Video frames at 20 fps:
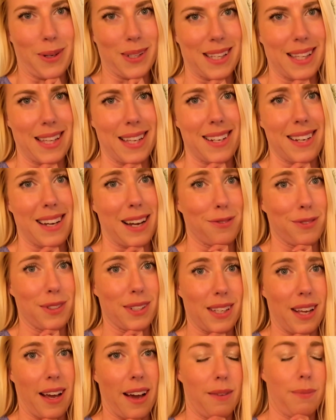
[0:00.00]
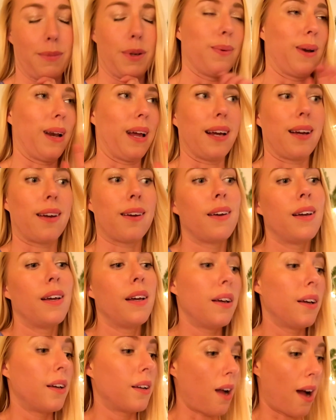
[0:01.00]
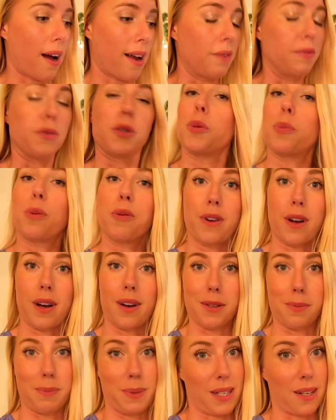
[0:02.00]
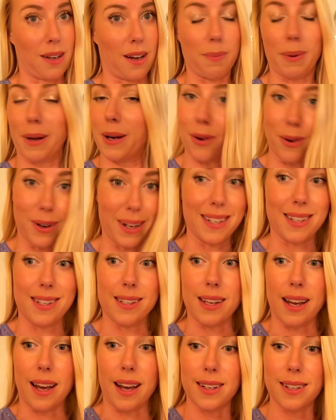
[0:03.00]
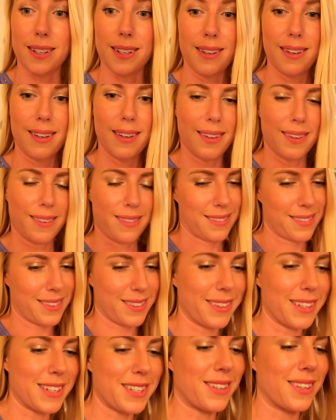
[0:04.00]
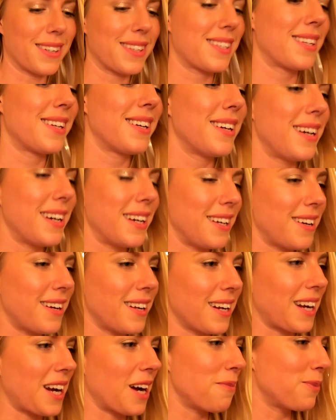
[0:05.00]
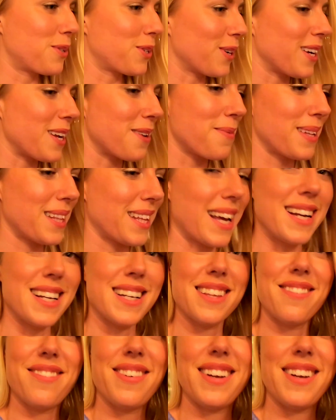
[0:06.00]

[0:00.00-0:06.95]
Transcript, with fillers: else because they didn't have dessert and we were like, can't have a group of girls meet up and not get dessert. Are you gonna come join in at the end of the